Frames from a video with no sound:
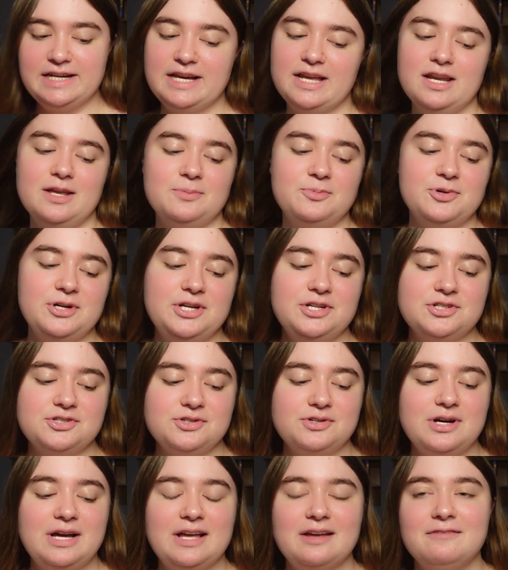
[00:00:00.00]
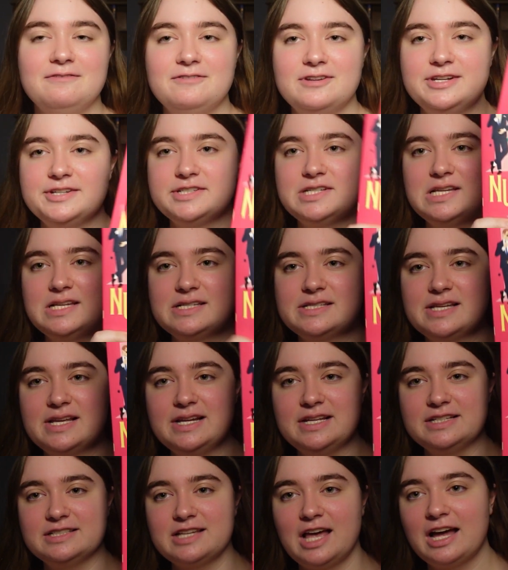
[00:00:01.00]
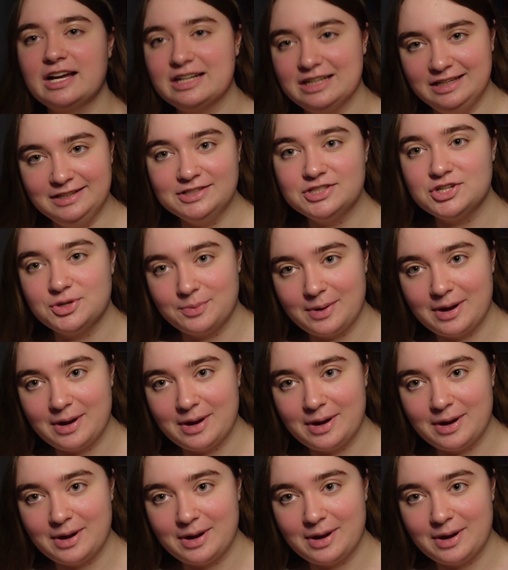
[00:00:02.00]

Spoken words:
and I'm pretty sure I can finish this in exactly 2